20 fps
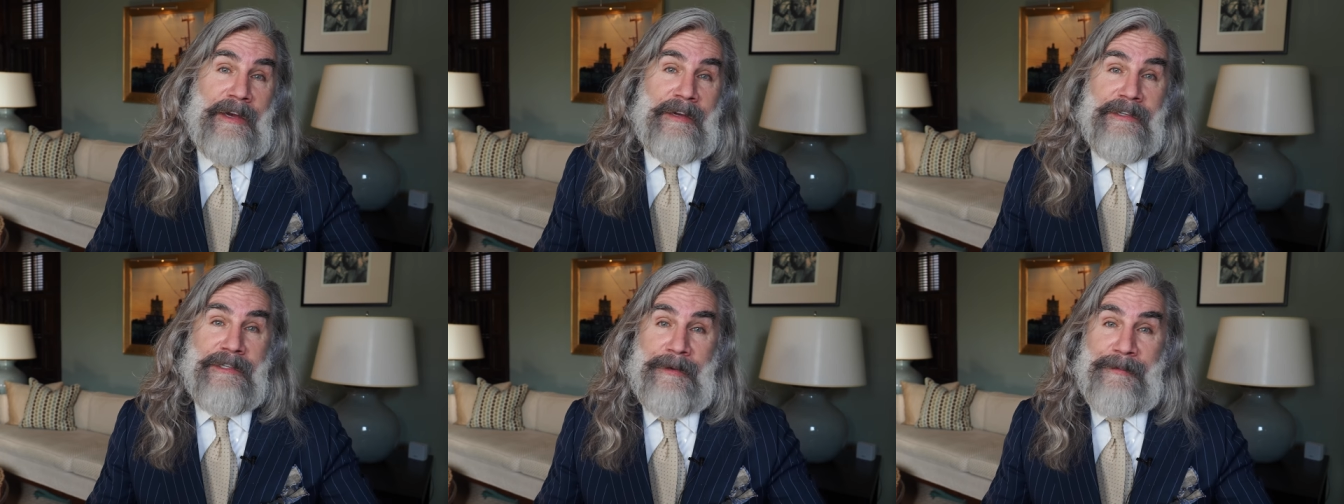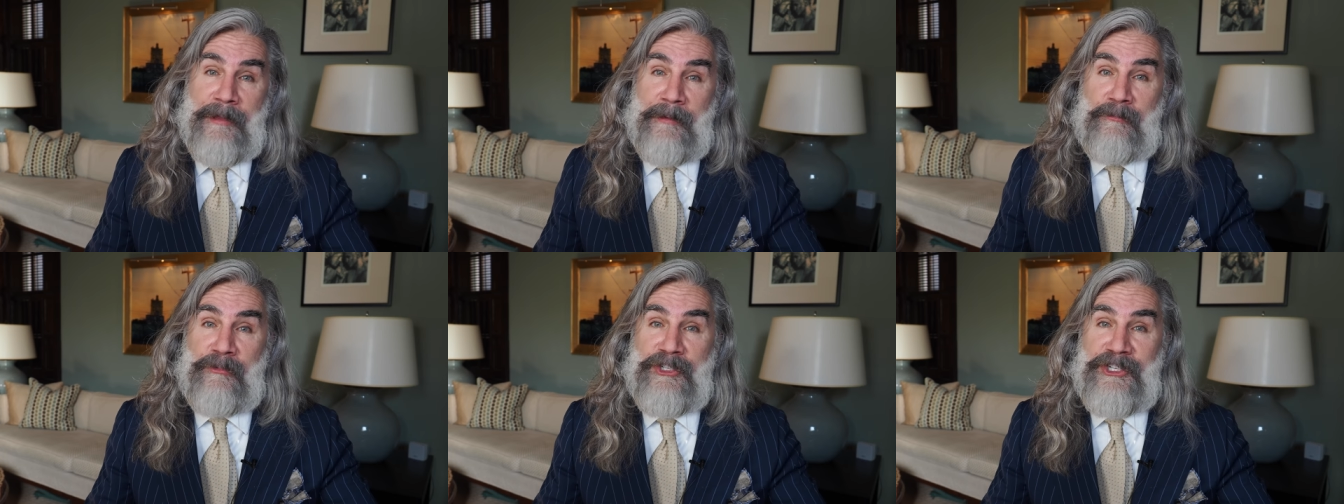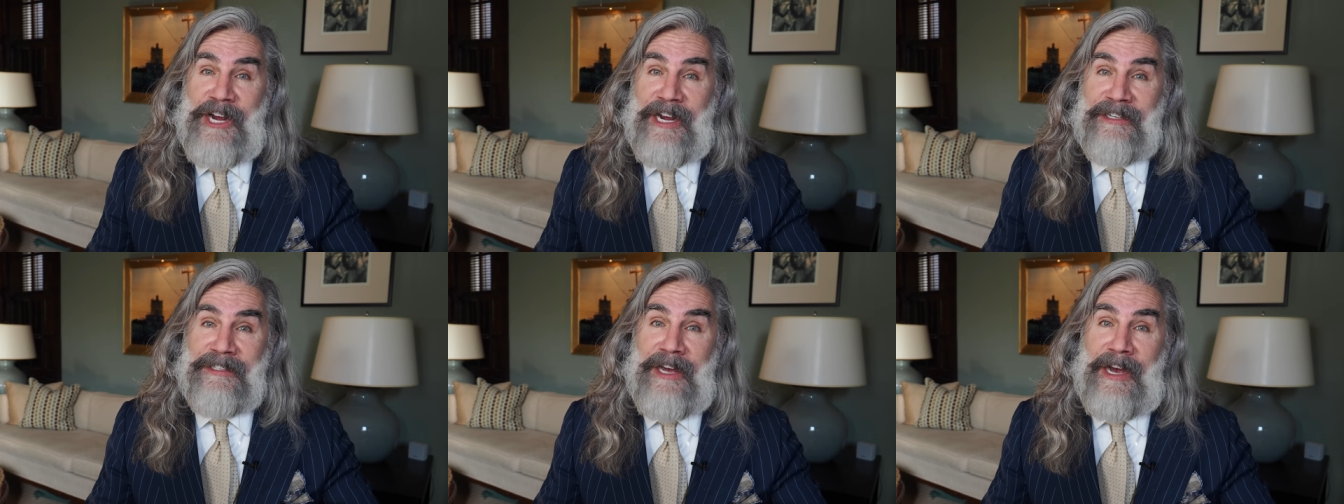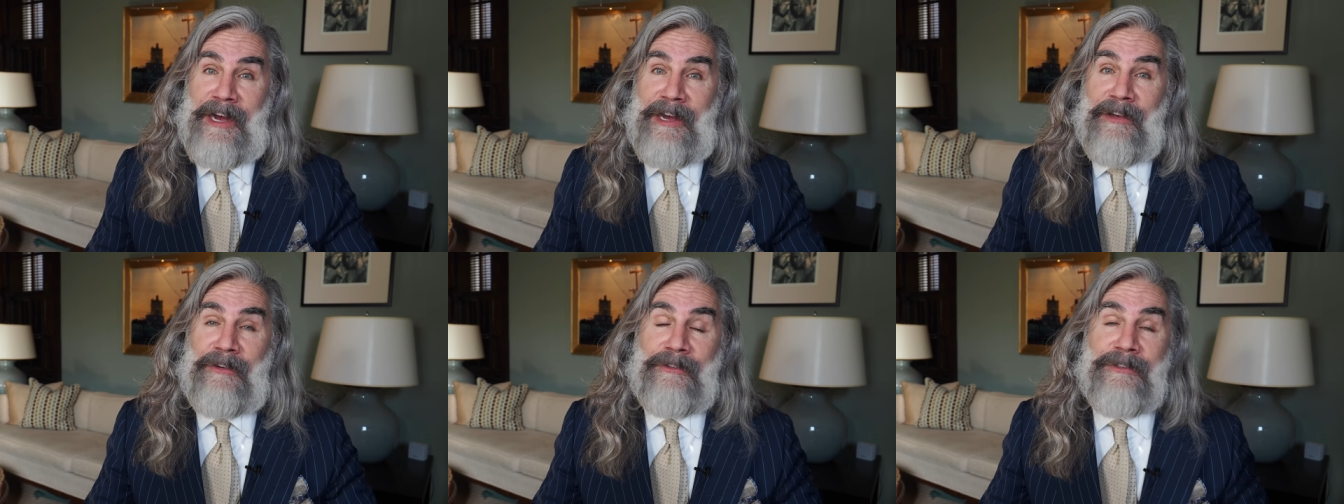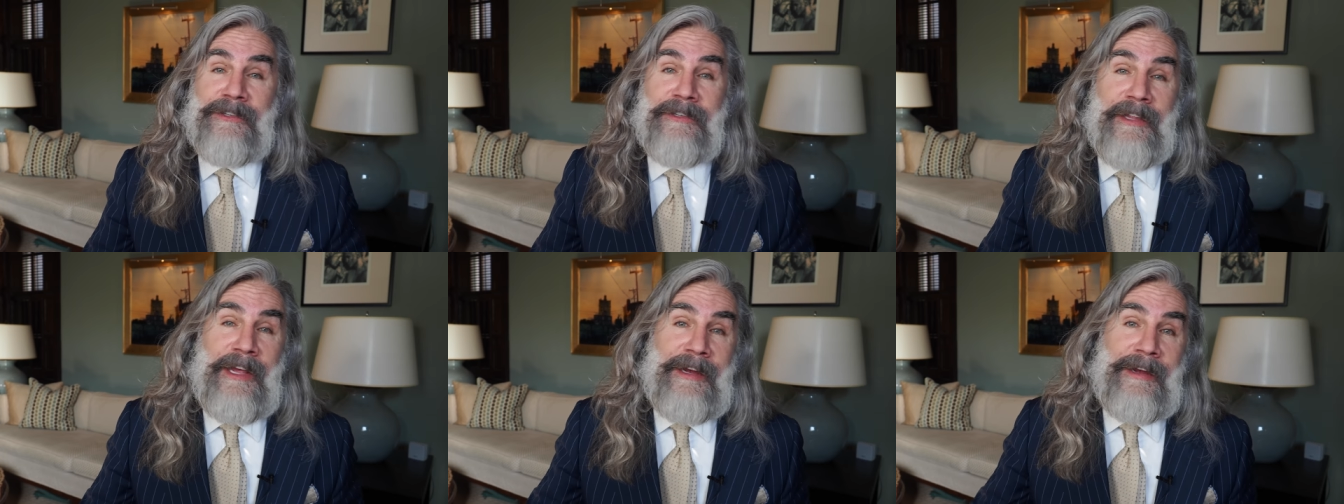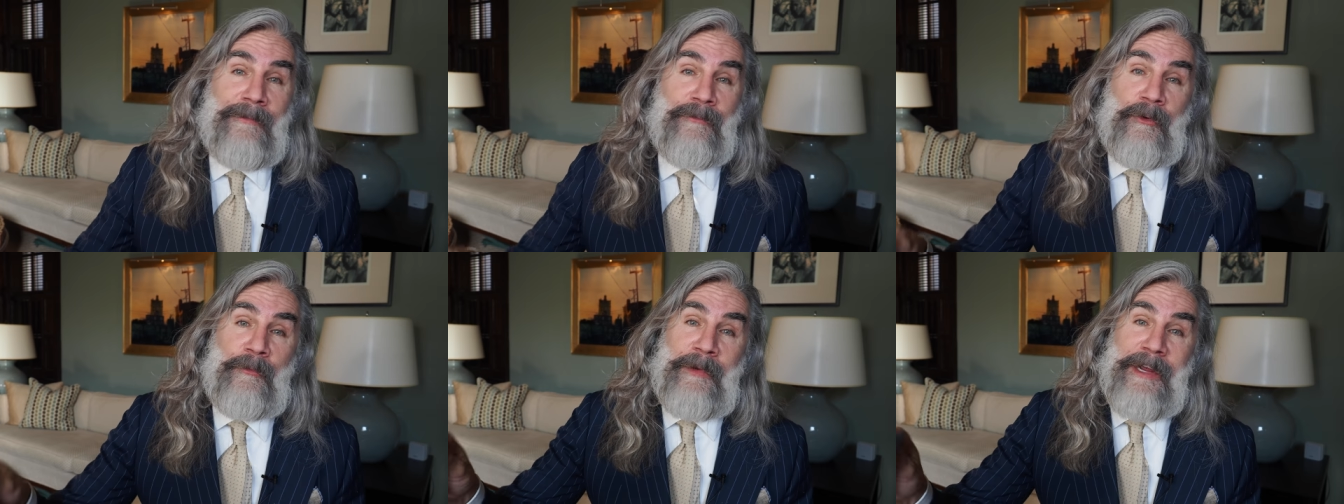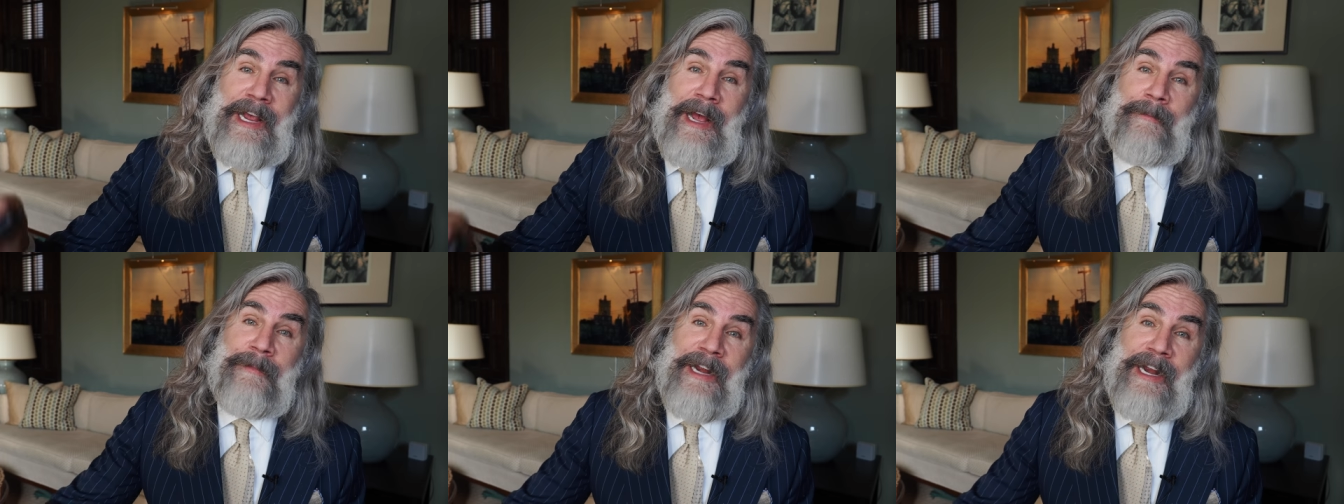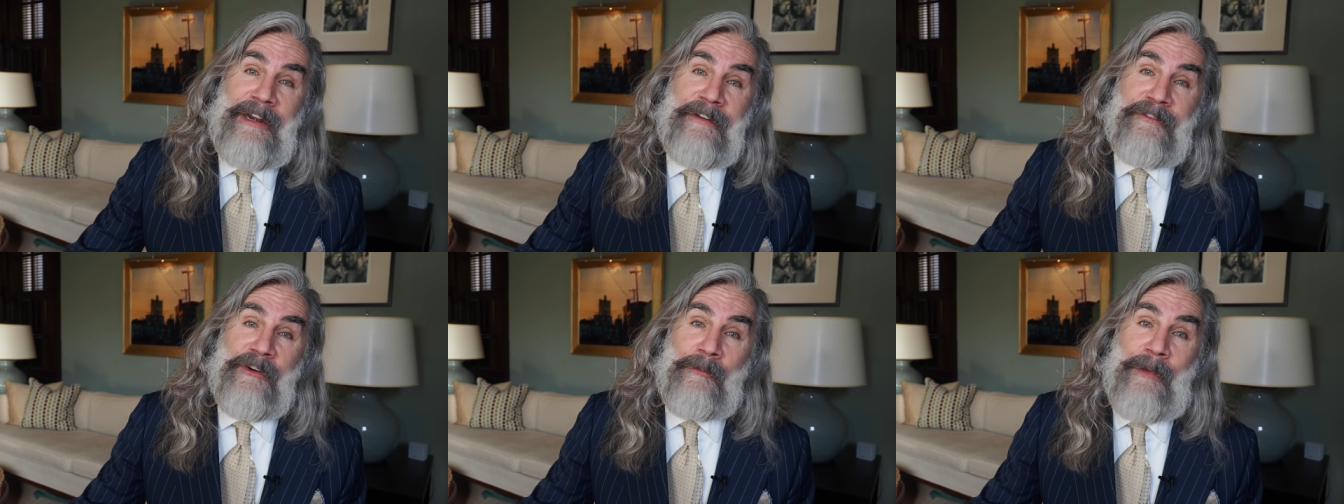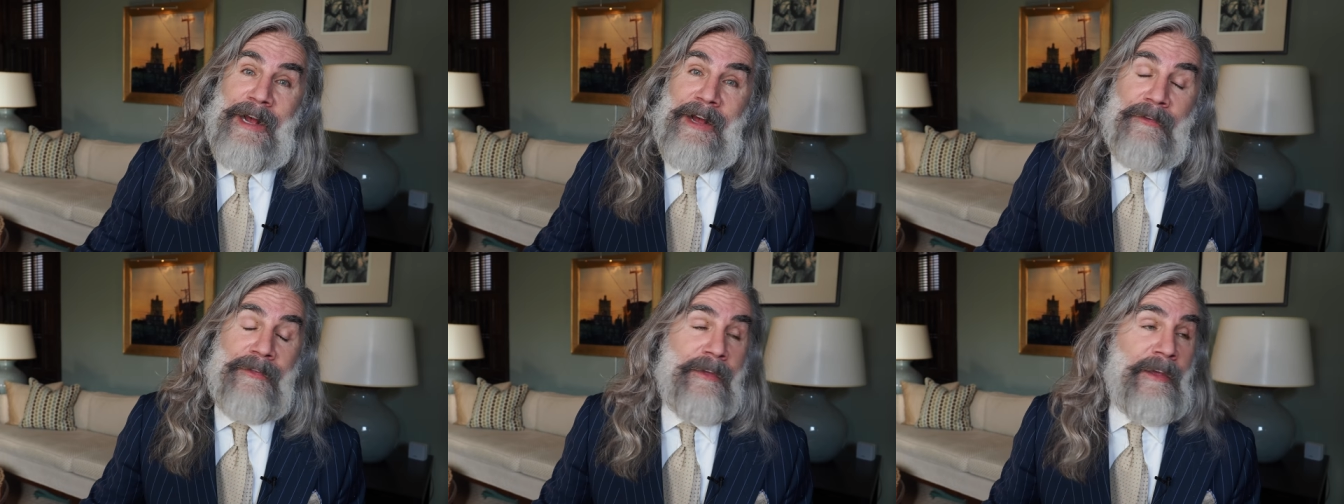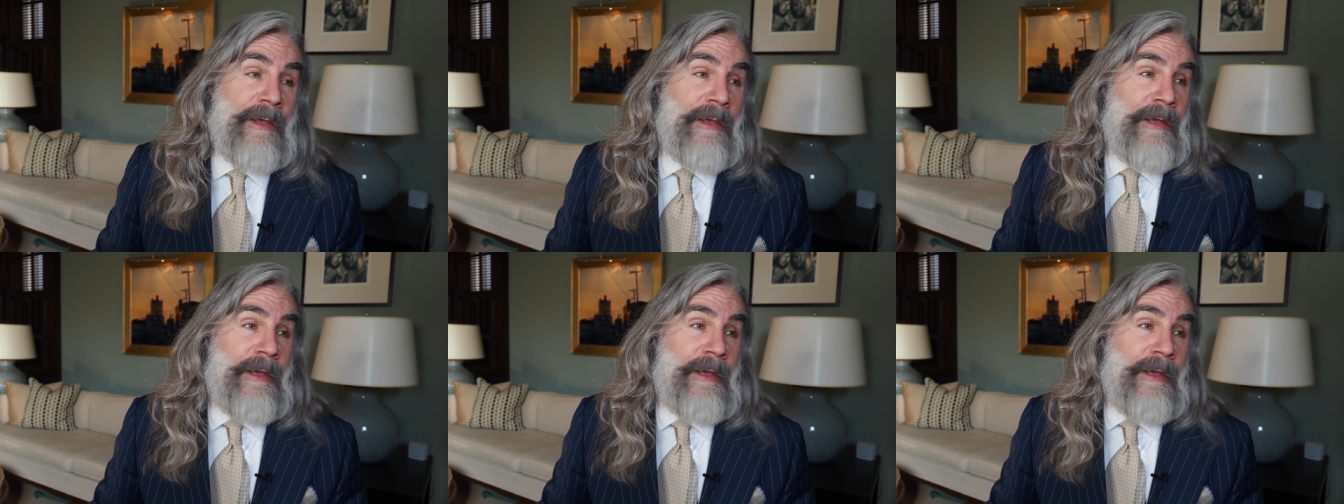some of the projectiles that will be coming out of your mouth.